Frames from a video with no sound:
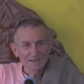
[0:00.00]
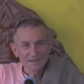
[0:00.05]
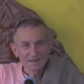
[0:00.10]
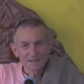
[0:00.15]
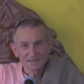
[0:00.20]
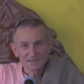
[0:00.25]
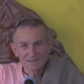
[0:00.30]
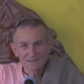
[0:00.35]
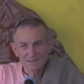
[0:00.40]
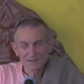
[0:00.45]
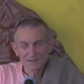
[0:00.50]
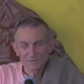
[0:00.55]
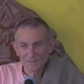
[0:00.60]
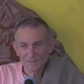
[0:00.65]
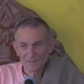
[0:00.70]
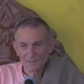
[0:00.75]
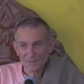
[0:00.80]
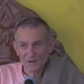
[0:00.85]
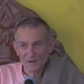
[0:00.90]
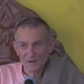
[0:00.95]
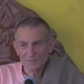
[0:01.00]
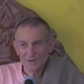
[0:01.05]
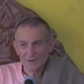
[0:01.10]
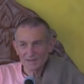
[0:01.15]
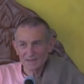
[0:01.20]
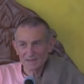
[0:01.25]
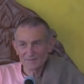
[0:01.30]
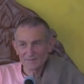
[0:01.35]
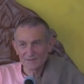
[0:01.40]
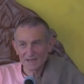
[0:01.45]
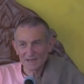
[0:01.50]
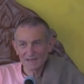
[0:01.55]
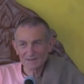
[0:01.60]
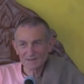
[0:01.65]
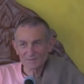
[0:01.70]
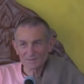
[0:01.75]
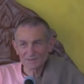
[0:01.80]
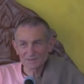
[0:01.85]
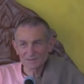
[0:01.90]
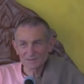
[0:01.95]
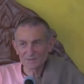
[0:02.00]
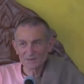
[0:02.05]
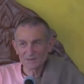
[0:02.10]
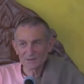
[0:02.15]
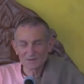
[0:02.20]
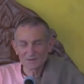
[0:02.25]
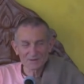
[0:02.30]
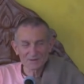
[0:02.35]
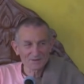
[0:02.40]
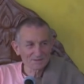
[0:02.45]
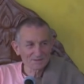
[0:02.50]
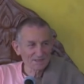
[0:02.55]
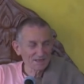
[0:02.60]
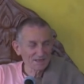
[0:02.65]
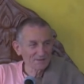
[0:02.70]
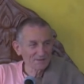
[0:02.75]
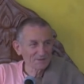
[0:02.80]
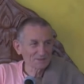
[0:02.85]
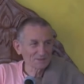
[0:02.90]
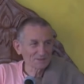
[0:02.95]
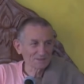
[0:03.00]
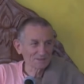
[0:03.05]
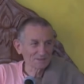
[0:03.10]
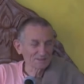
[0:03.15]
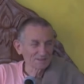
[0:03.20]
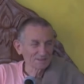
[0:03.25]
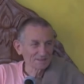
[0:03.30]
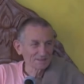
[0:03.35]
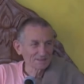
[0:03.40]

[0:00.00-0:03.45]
And he said, Look, but Prabhupada, they've landed. We said, We got it on television.